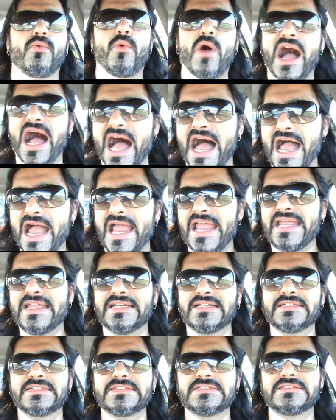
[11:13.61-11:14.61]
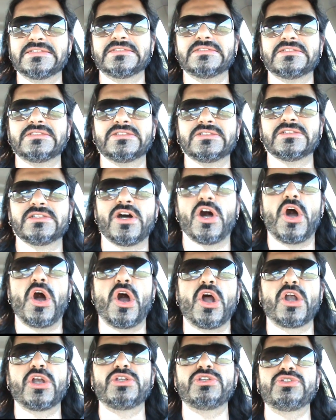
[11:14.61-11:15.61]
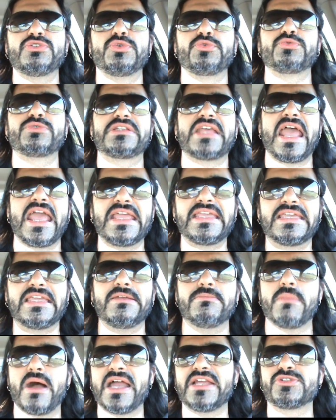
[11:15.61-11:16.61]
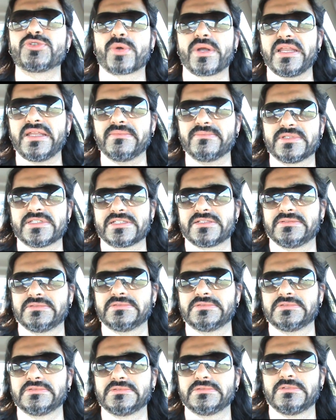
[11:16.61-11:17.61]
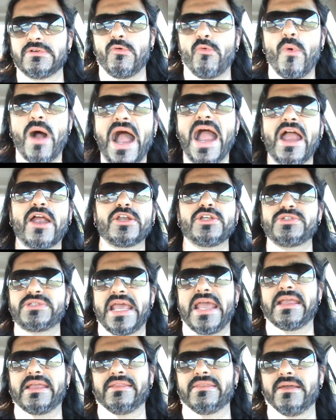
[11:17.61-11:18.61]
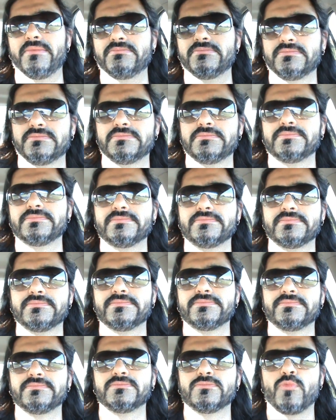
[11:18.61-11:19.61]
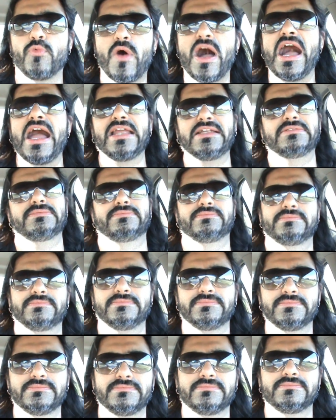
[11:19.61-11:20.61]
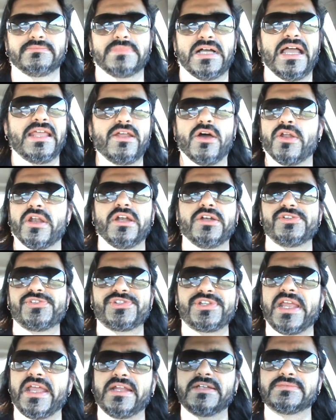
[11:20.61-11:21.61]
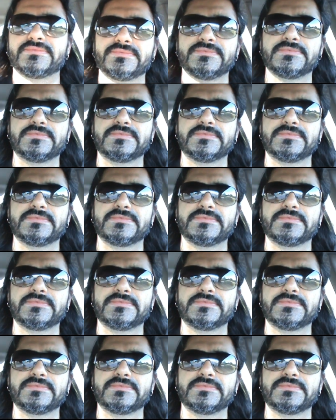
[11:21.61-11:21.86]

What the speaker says: Why are you taking my dreams? Why are you taking them? Why? I don't understand.